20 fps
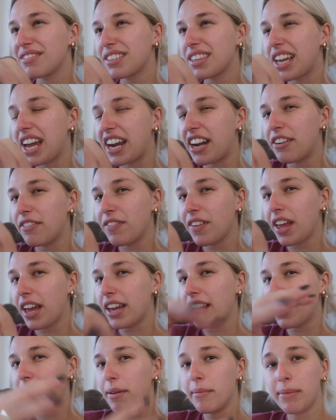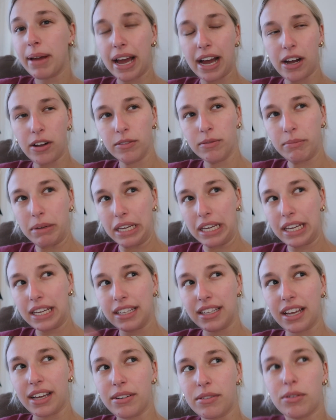kind of like about me
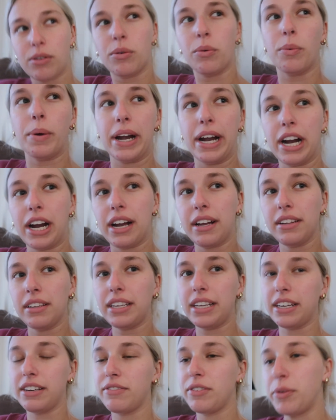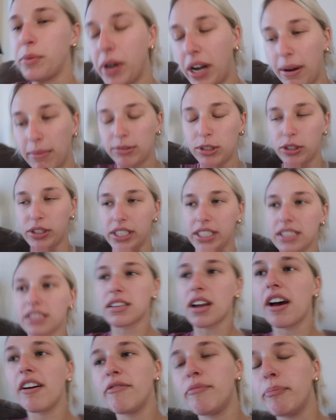and like where I live and what I'm doing and
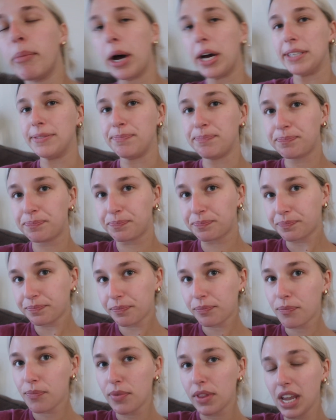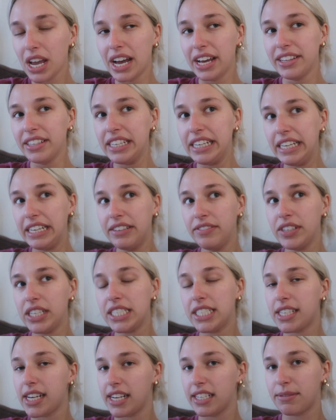stuff. But I live
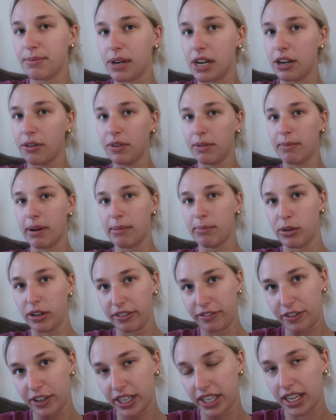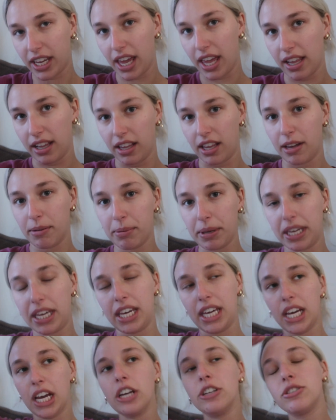in Statesboro with my boyfriend Caleb.
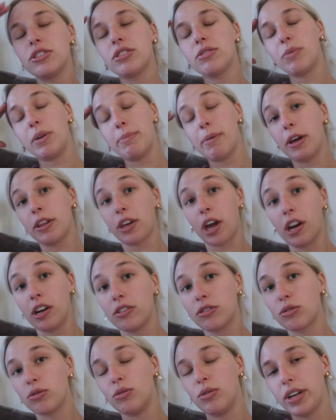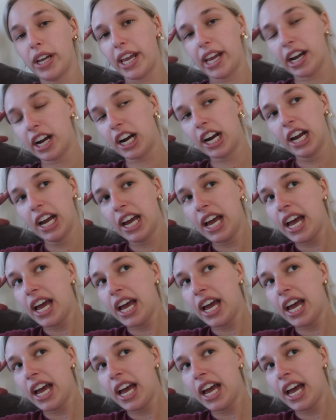He goes, we both go to school here.